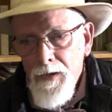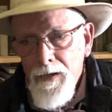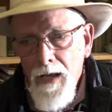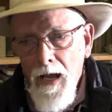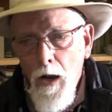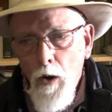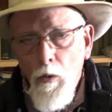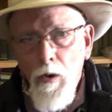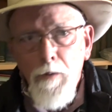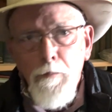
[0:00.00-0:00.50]

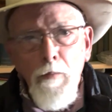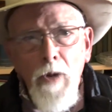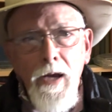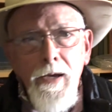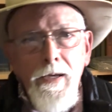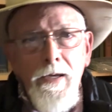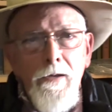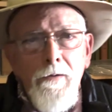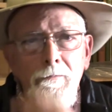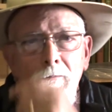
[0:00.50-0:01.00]
how it
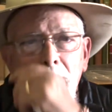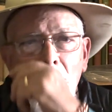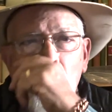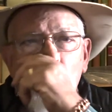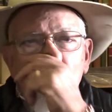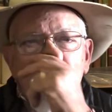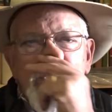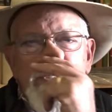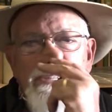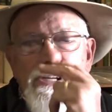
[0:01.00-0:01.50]
might
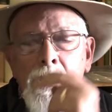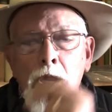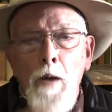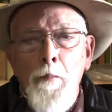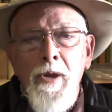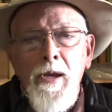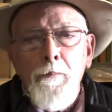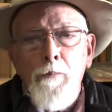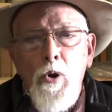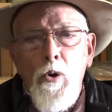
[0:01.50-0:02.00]
influence the
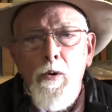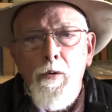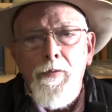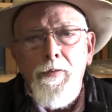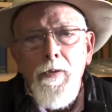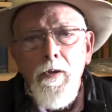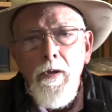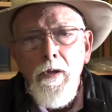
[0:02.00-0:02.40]
coming birth.